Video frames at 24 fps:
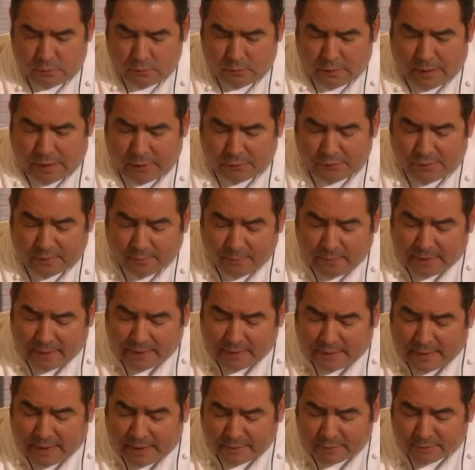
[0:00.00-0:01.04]
Now, they may
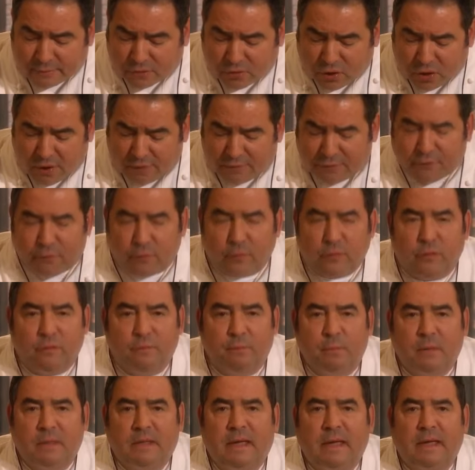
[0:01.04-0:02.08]
get tough when you
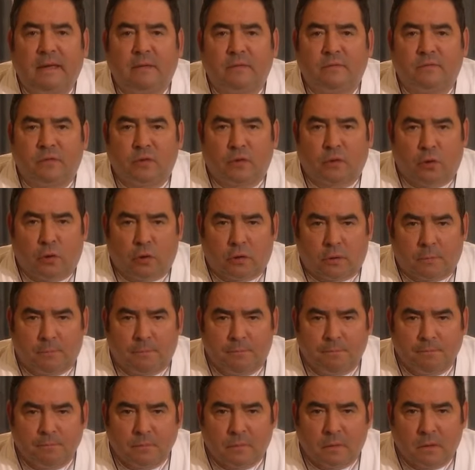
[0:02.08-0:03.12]
begin to cook
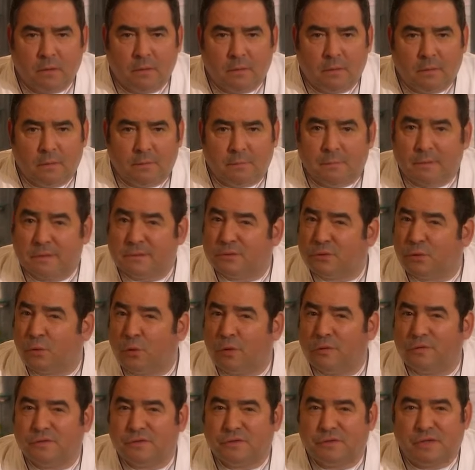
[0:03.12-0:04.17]
them, but
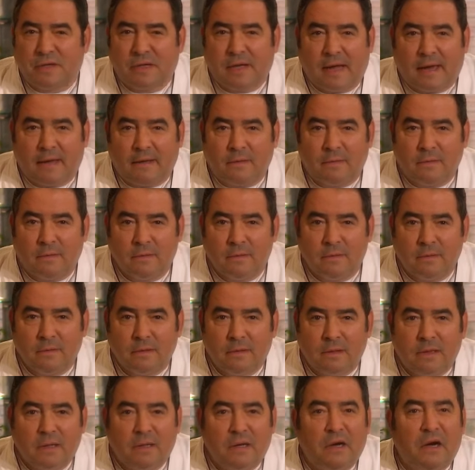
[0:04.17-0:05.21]
towards the end,
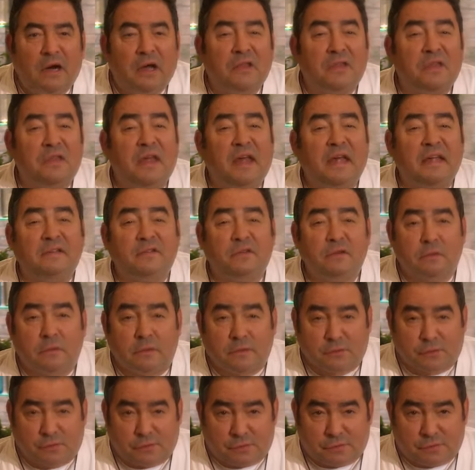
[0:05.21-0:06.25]
are they
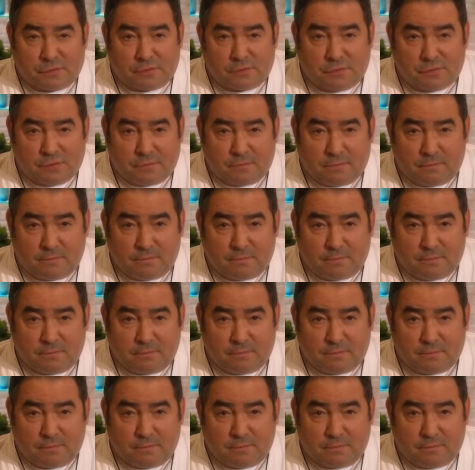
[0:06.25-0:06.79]
delicious.